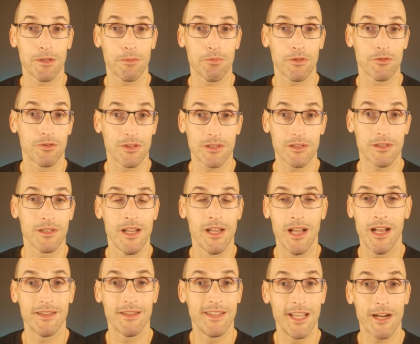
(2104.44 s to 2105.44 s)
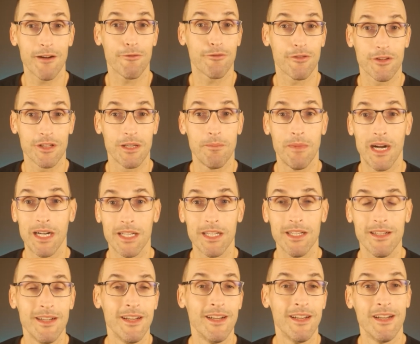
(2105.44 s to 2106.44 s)
just there for the money.
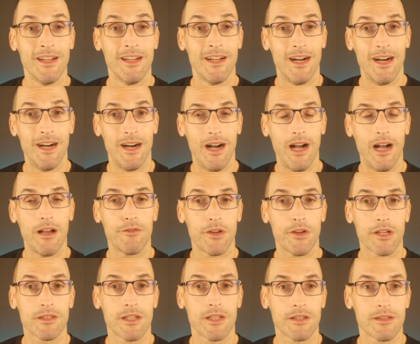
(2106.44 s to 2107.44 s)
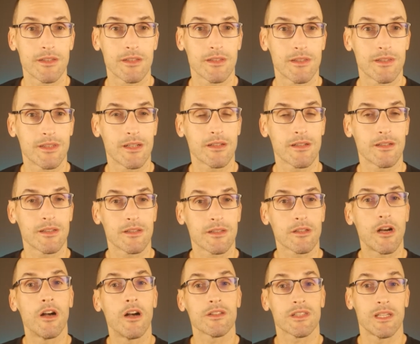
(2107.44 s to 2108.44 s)
I think there's
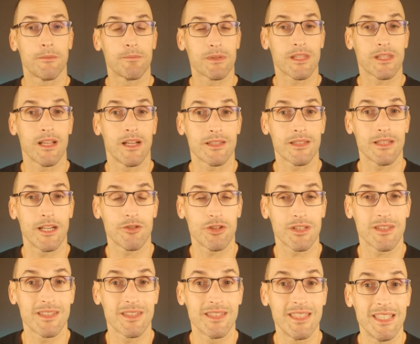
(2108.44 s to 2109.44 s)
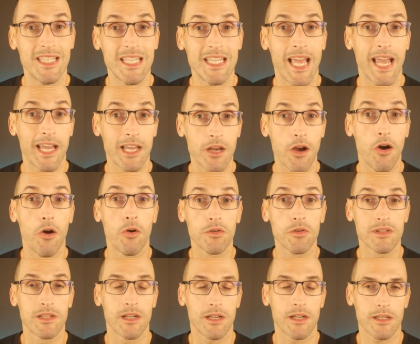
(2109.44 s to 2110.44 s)
concepts such as
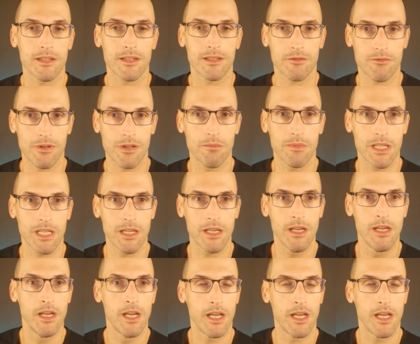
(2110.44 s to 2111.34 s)
DAOs that are extremely